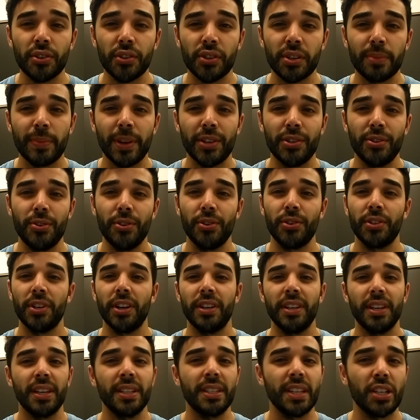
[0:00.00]
semester
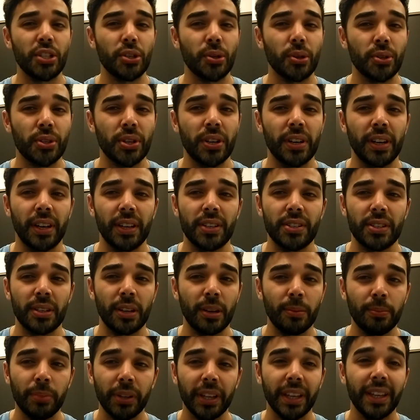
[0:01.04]
studying digital circuits and
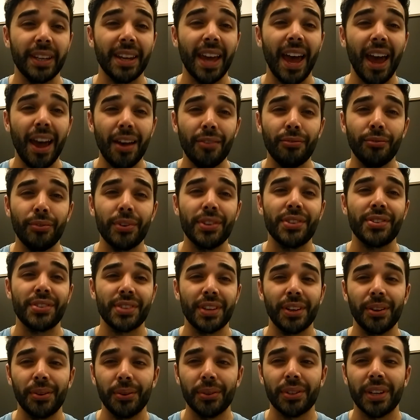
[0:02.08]
complained every
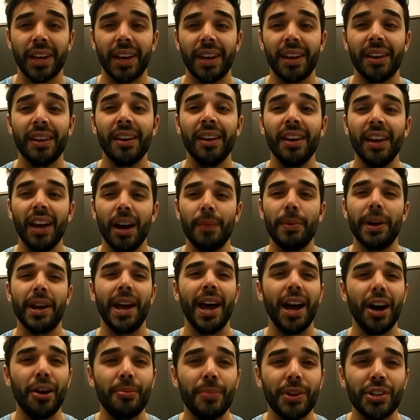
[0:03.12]
single day about
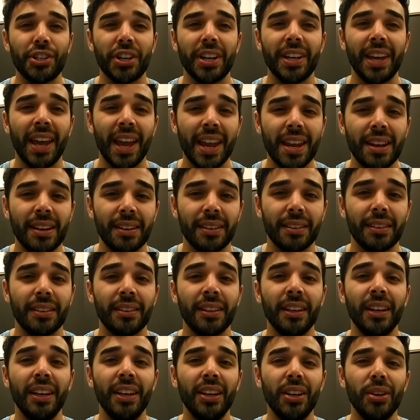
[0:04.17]
how much I hated it.
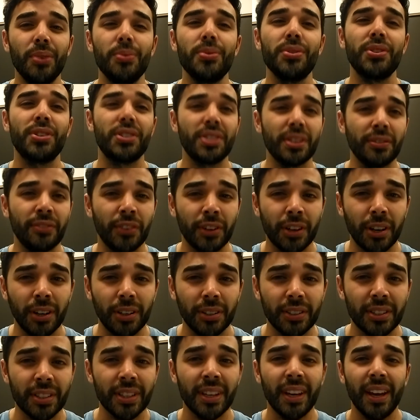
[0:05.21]
It was
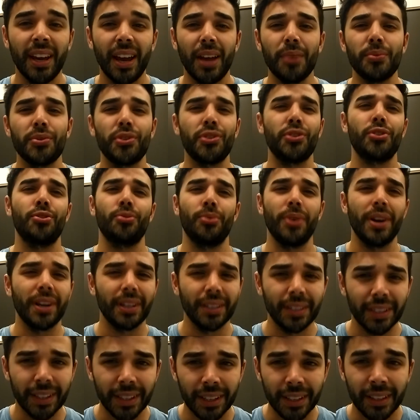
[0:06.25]
difficult. I was
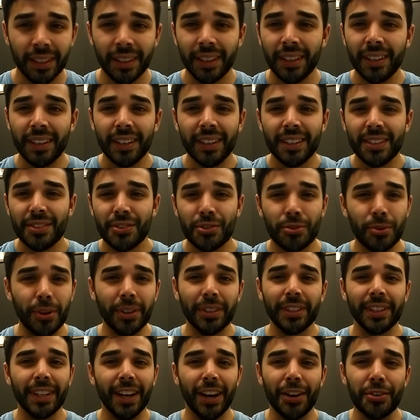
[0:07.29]
struggling
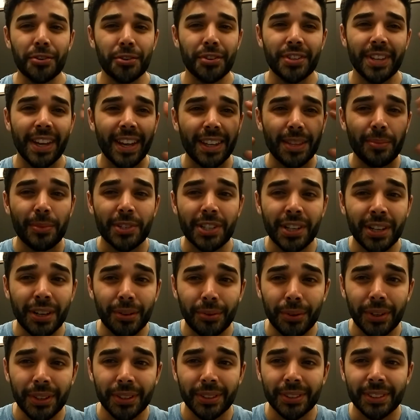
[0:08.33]
to understand the
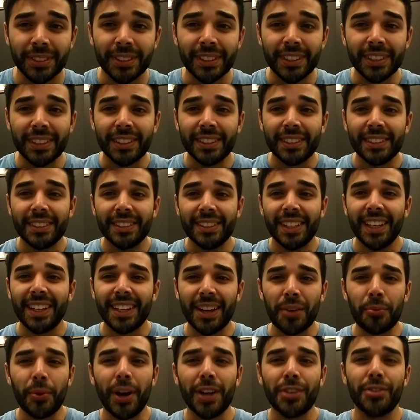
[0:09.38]
material. And
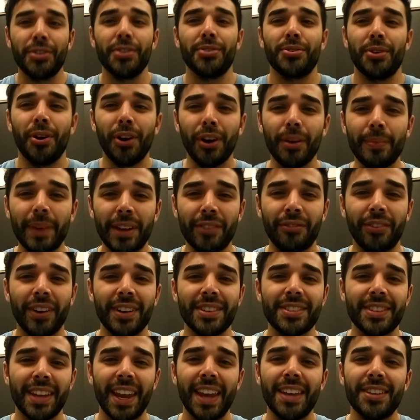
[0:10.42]
I watched as all my
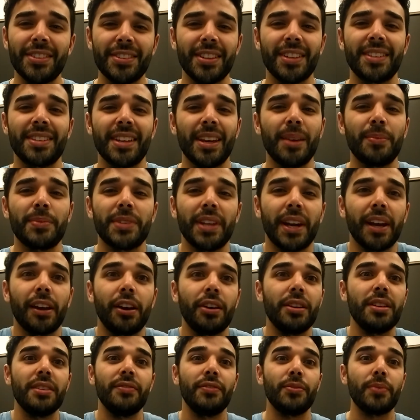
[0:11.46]
friends aced exams that I
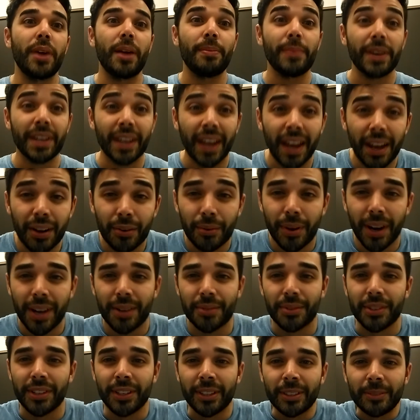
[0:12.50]
couldn't even wrap my head
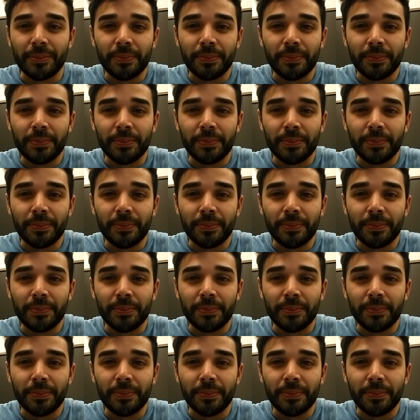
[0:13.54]
around.